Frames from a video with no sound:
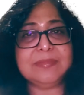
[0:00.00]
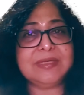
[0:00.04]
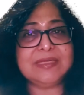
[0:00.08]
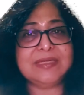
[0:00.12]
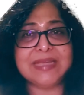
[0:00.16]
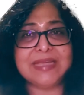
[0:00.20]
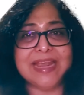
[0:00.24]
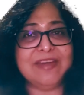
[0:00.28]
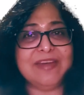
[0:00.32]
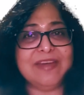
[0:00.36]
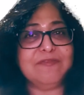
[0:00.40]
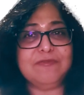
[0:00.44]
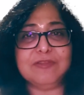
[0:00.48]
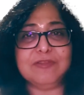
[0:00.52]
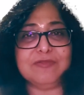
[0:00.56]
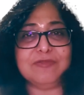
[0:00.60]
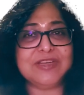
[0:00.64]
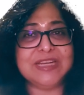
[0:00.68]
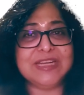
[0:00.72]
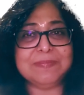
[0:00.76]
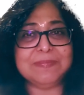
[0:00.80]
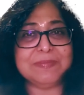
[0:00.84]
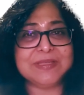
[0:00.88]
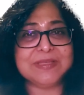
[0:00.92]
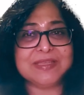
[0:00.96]

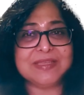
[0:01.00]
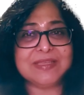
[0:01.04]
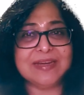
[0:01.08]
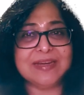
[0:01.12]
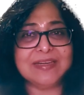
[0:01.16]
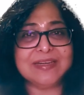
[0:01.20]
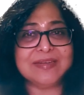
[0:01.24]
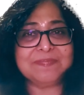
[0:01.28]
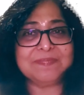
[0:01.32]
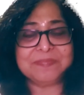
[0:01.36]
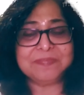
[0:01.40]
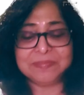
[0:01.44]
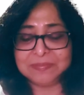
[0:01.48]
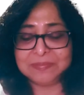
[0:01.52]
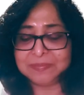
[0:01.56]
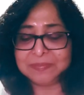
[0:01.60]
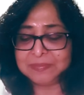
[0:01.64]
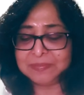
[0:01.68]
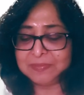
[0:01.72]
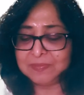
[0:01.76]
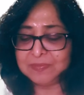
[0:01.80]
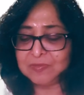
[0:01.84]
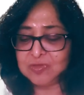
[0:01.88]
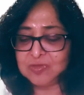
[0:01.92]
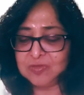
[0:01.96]
10-15%.
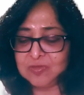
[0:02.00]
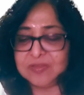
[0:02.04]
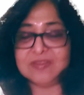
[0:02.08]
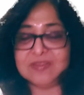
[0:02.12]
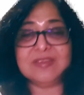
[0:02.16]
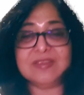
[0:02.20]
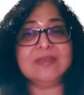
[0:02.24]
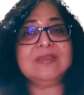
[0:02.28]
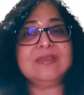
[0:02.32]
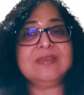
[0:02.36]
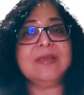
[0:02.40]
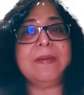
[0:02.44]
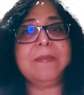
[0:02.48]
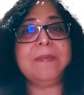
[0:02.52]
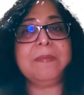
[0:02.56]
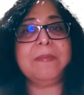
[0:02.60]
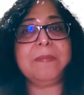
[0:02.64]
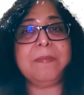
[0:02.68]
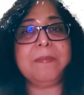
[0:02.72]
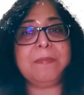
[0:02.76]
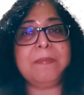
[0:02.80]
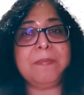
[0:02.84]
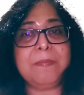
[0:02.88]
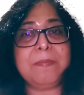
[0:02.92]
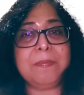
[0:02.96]
So this is
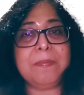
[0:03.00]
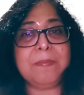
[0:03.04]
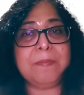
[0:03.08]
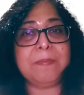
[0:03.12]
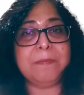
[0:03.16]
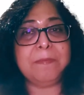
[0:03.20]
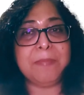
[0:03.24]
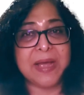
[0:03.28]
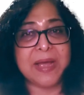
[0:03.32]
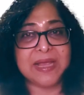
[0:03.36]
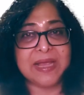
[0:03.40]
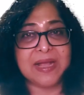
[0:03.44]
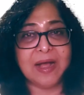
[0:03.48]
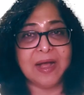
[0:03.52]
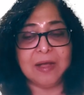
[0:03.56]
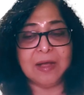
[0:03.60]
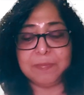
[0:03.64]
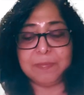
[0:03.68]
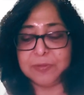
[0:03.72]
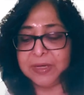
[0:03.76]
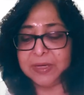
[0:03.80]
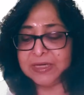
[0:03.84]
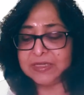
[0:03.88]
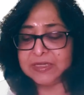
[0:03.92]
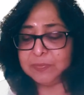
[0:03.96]

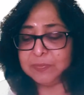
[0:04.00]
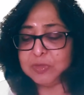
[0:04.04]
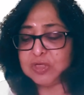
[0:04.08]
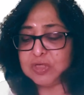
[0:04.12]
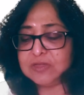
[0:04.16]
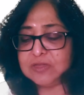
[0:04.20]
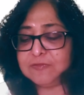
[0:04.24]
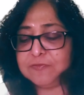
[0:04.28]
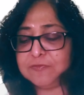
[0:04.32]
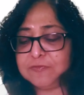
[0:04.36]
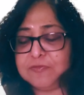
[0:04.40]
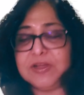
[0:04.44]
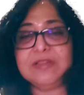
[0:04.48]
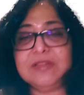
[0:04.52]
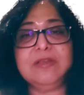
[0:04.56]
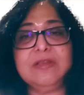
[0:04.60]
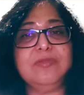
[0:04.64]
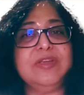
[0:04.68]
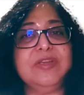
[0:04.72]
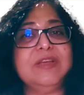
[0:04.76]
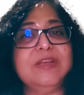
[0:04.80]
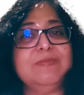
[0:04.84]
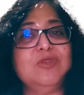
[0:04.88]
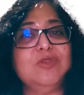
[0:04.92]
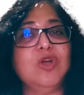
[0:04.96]
bicarbonate, which is further
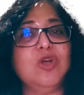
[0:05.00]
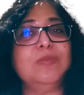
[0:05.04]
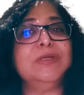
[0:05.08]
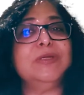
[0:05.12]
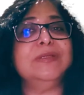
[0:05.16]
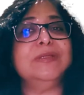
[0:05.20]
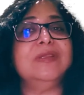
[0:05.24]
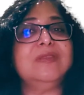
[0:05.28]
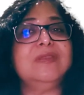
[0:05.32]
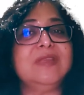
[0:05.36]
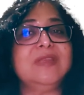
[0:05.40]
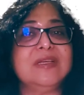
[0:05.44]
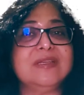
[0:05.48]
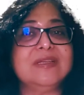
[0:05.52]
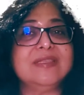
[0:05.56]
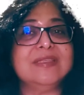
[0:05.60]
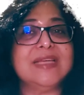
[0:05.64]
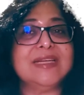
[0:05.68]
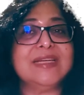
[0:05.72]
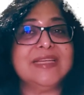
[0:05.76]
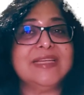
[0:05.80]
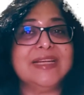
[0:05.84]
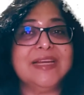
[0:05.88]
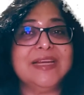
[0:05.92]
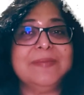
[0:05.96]
reabsorbed in the thick
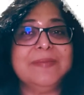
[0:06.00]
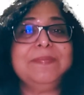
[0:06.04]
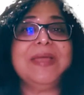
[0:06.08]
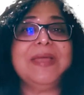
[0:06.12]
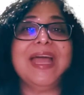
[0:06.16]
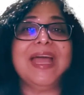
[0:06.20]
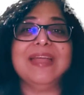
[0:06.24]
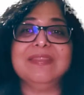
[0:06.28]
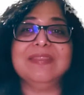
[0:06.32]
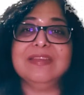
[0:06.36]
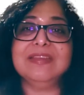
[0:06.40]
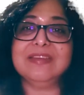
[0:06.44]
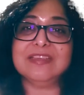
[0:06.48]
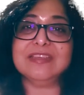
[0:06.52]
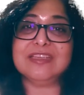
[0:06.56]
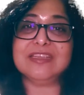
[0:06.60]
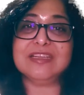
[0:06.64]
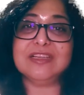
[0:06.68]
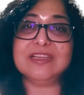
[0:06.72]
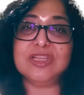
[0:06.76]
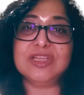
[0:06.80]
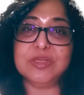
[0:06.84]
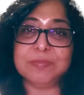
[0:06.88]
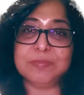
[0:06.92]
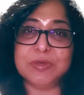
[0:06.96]
ascending limb and the
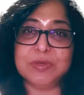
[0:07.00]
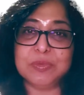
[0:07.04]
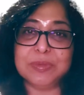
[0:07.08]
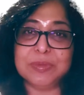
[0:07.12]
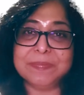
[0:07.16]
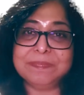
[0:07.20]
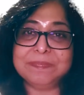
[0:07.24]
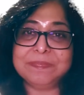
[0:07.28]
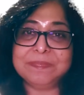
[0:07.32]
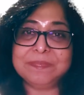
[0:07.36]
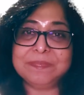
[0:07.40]
distal tubule.